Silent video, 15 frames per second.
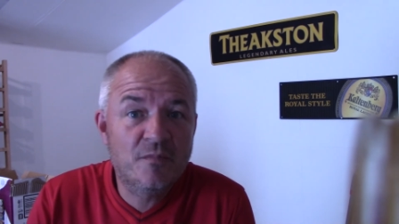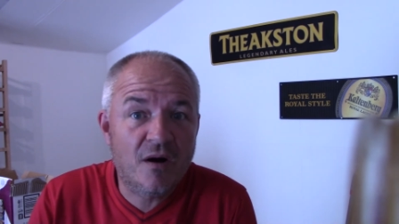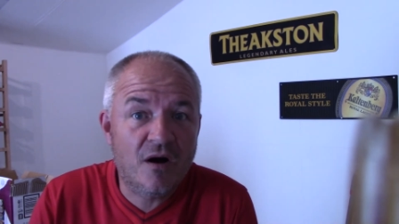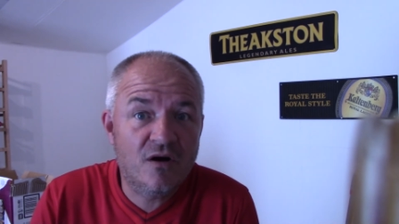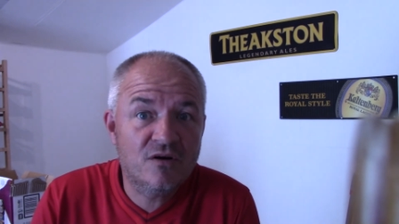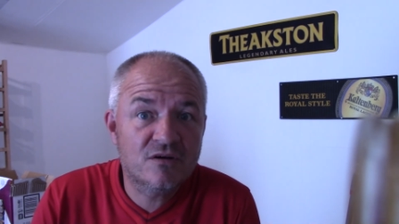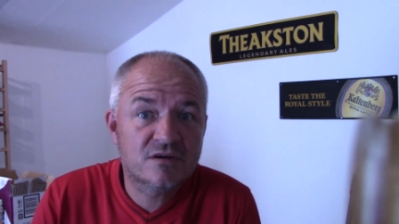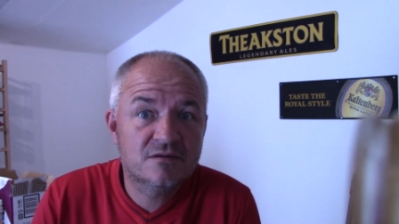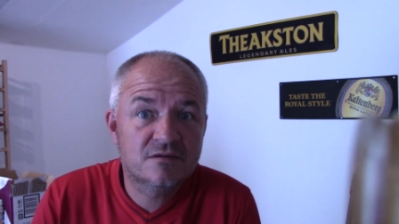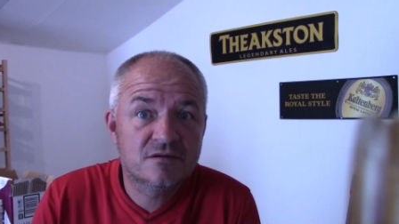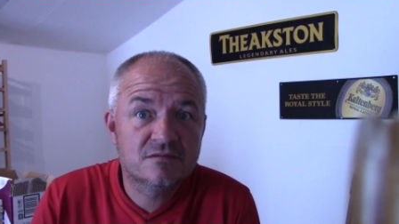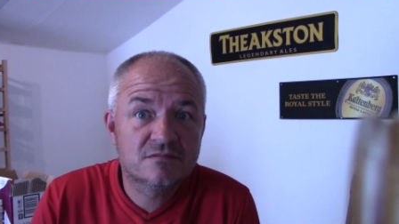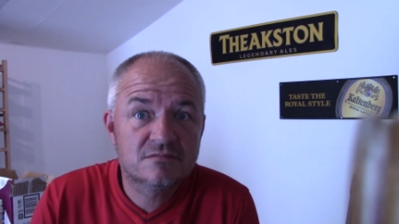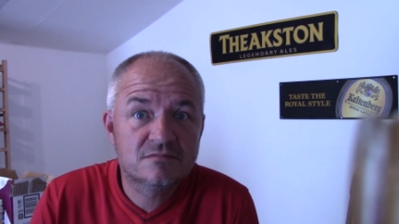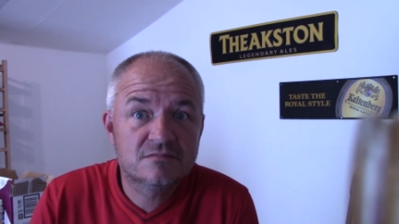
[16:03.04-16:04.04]
Park
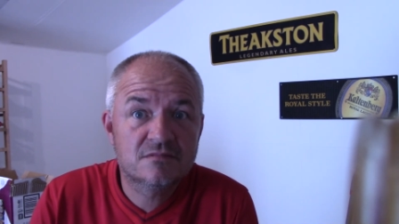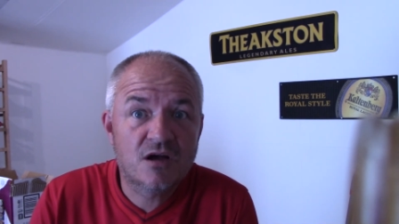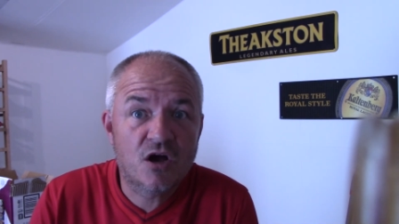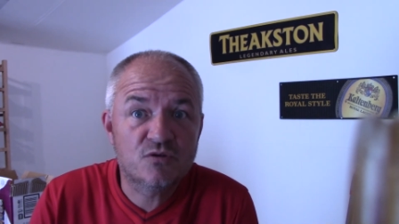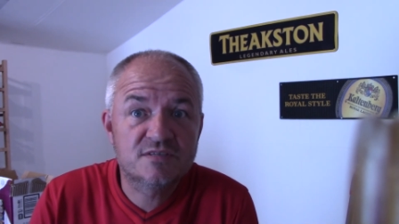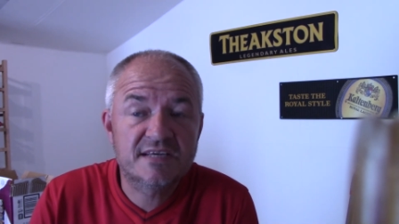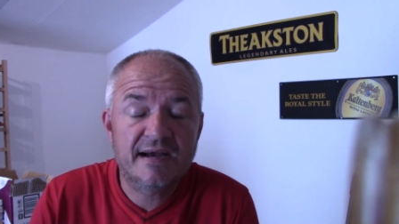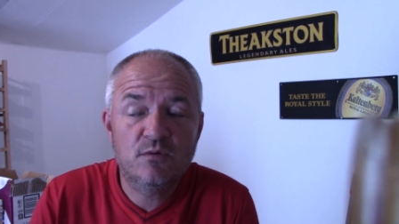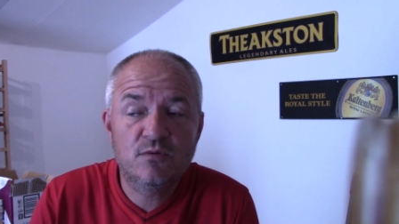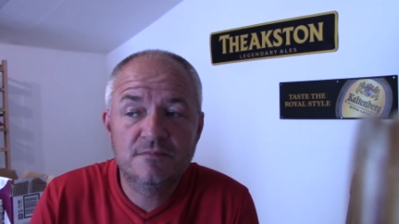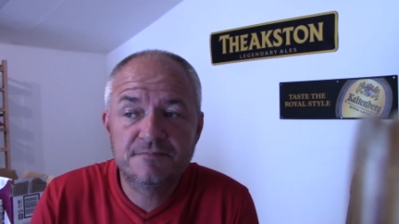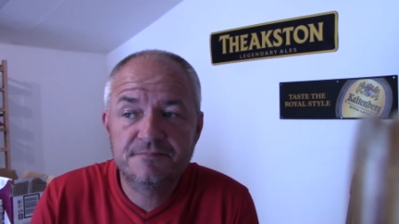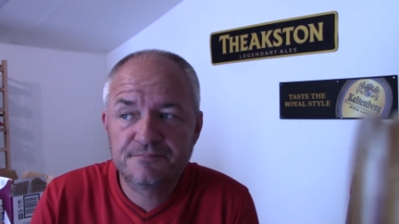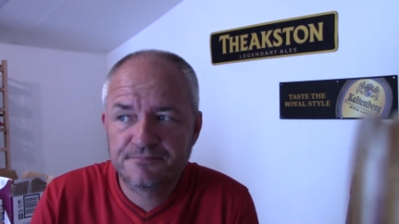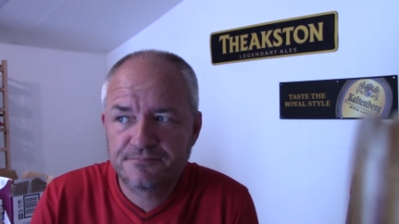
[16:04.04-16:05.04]
Hotel.
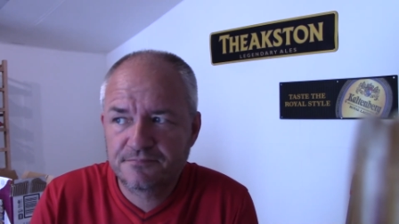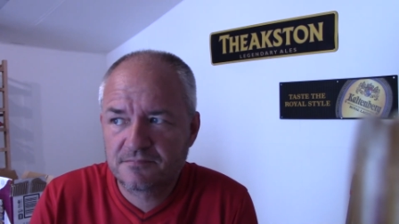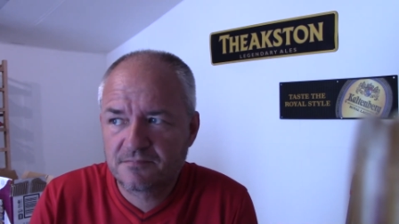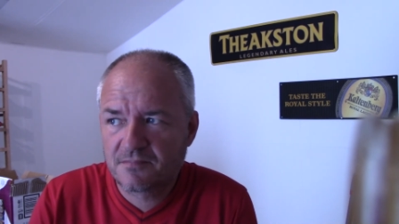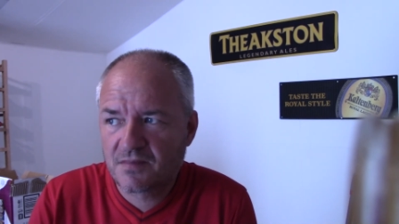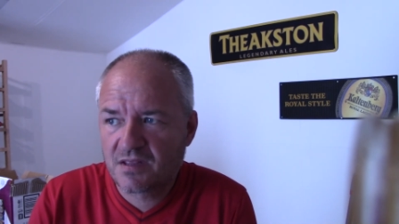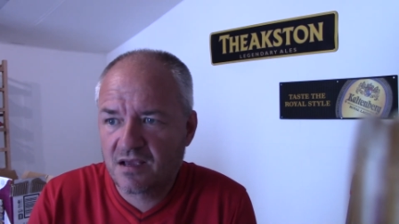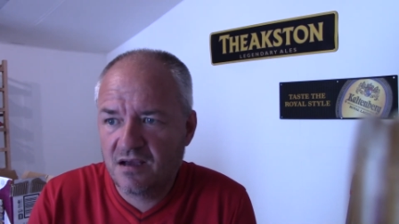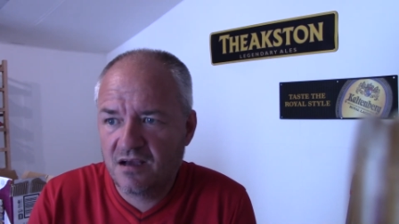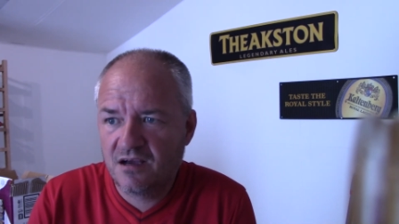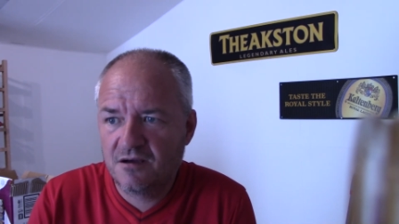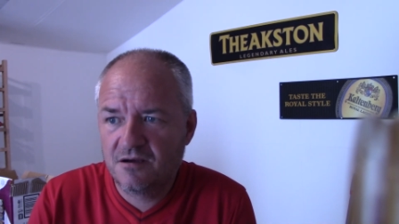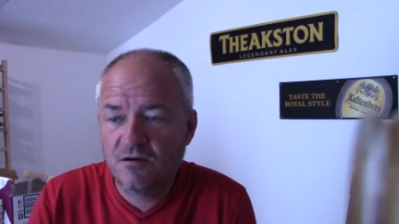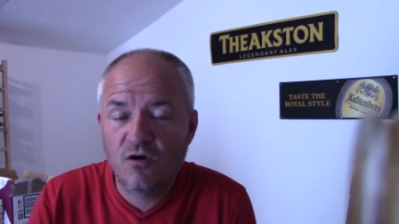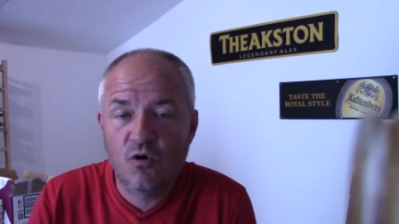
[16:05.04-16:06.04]

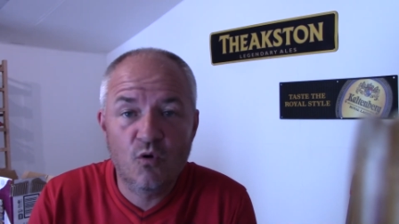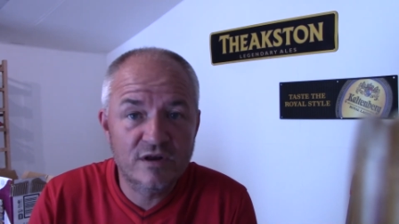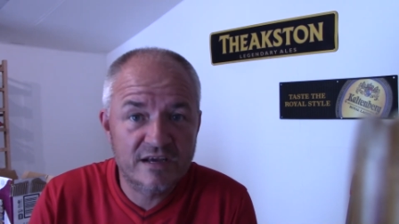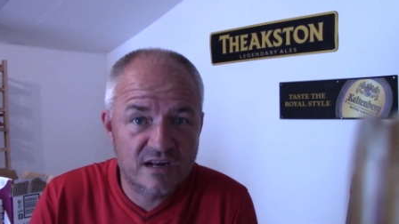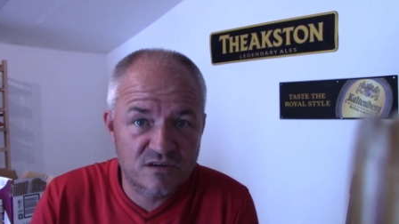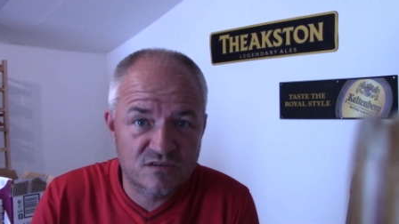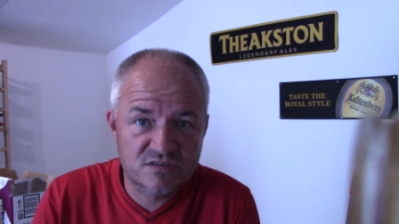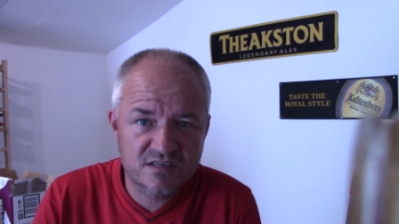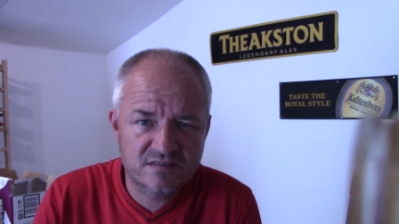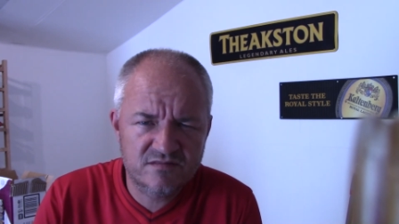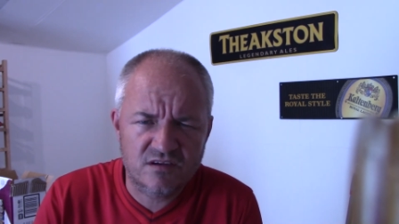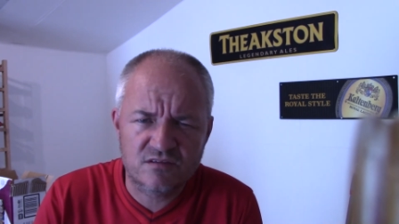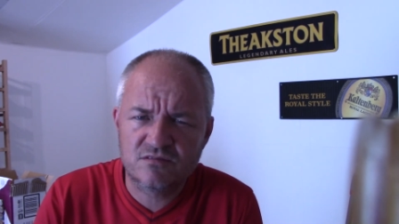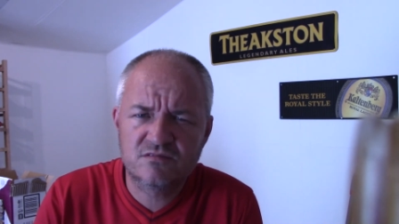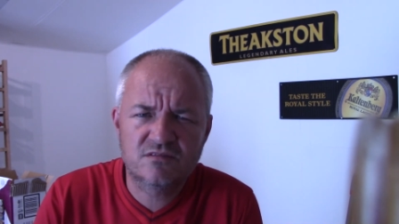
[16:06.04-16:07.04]

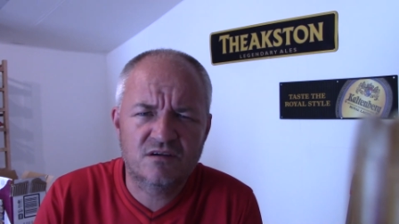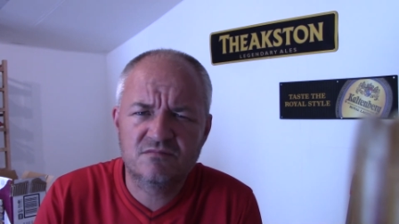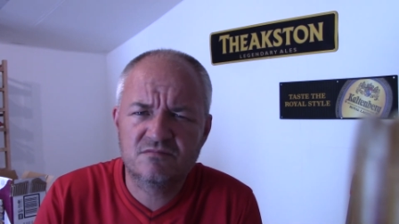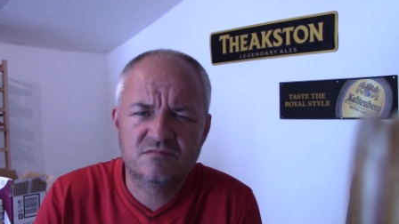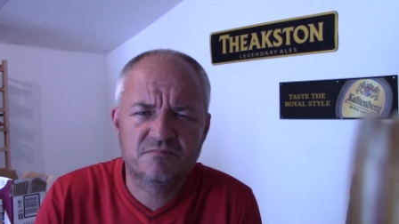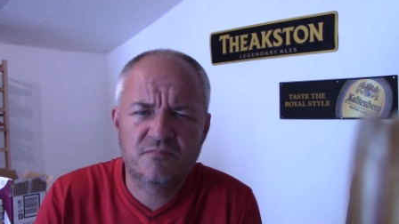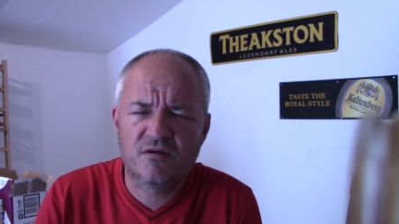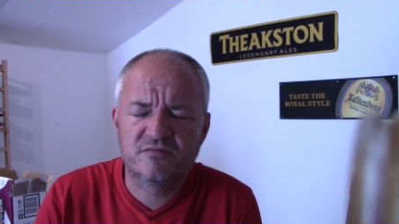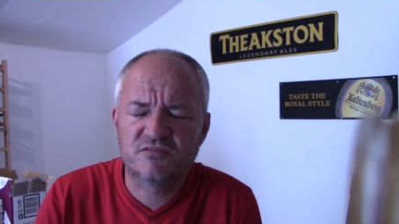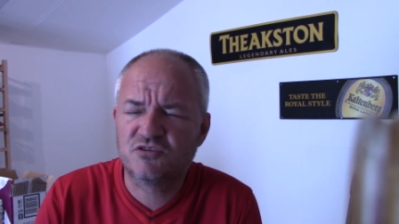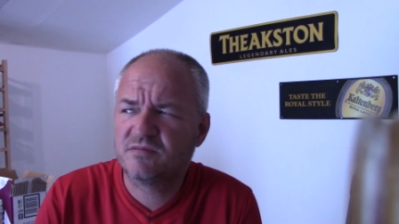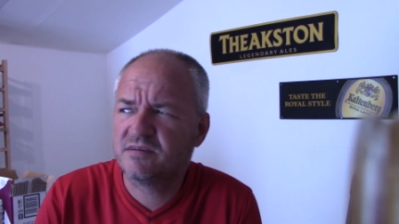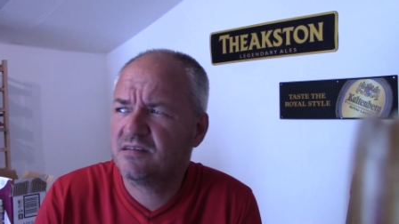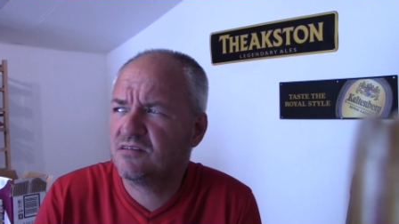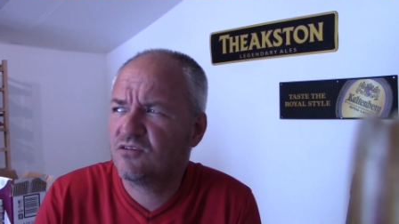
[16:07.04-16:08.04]
All-inclusive, don't bother
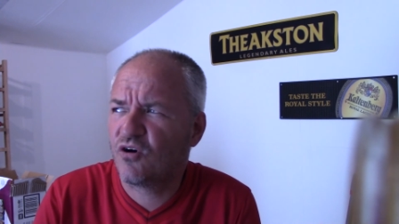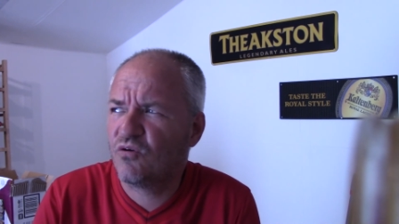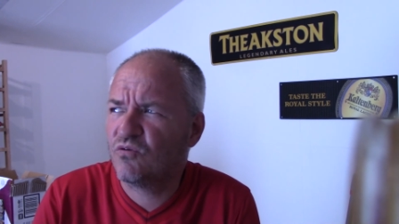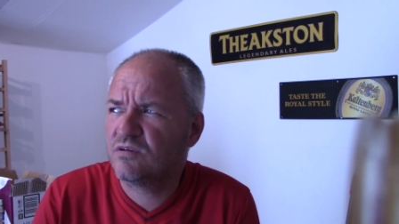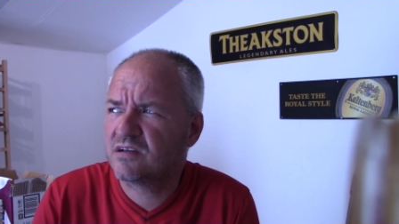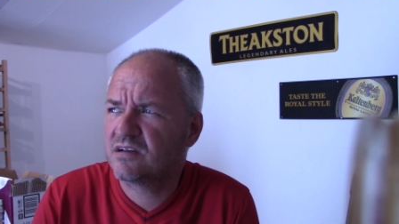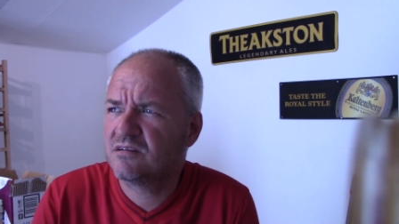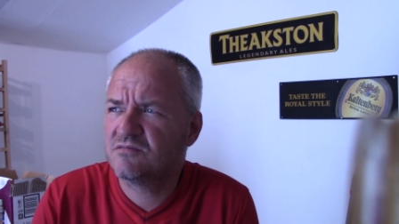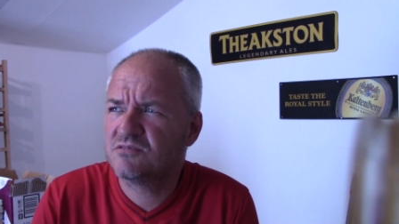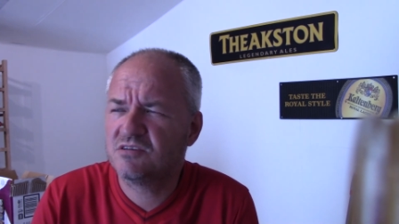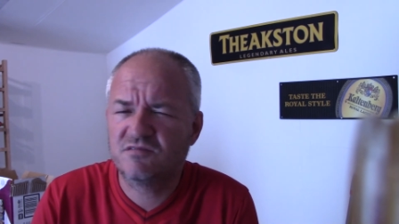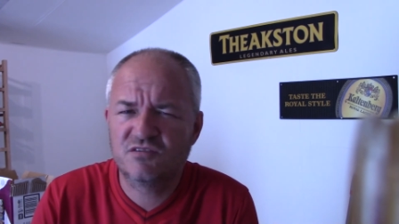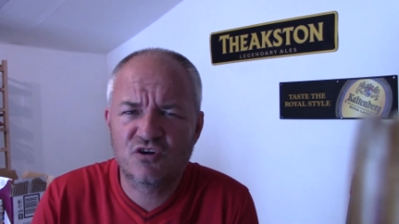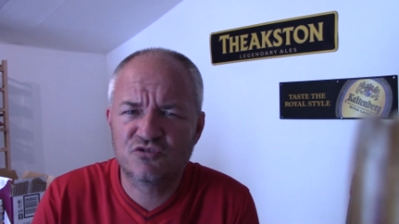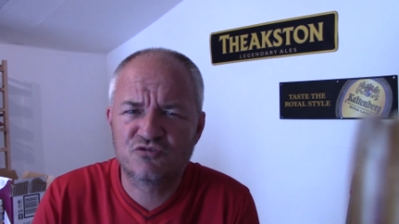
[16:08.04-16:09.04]
doing not
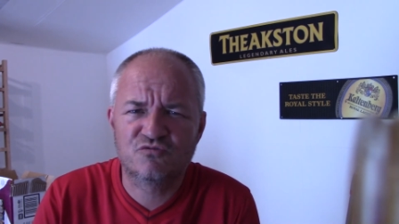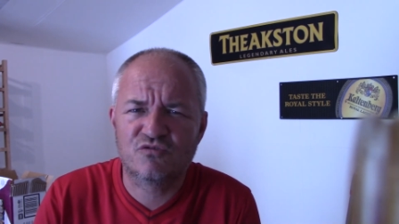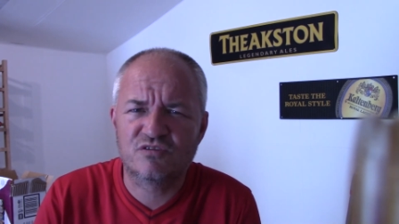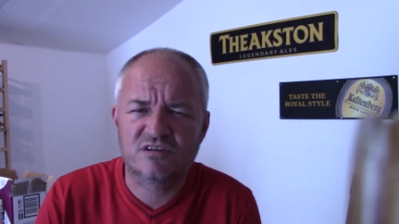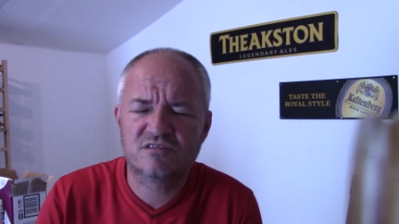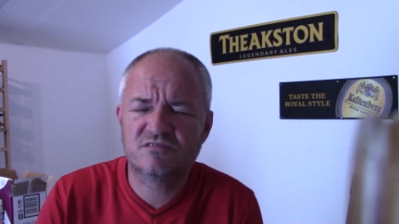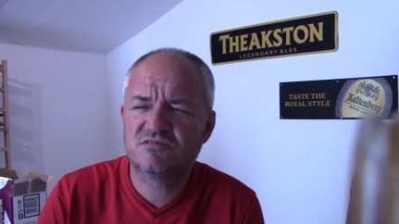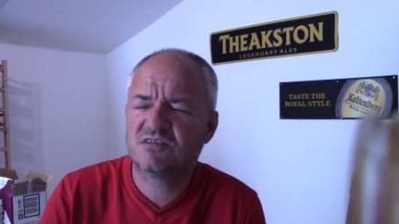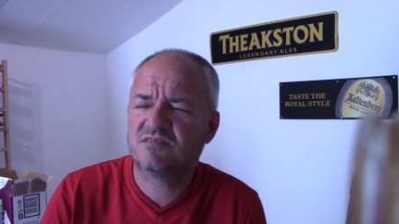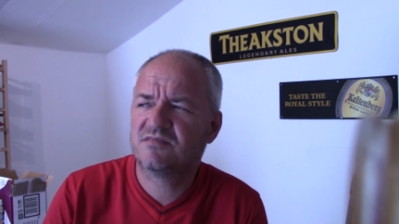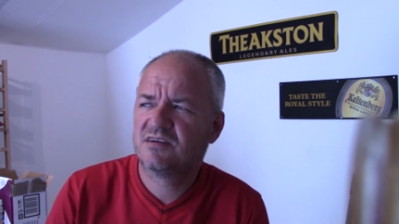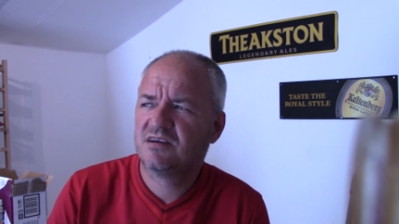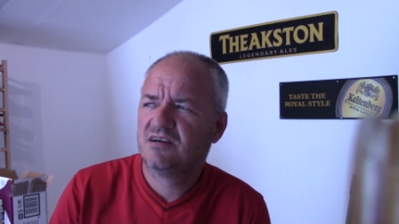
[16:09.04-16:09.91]
all-inclusive, you've got to do all-inclusive.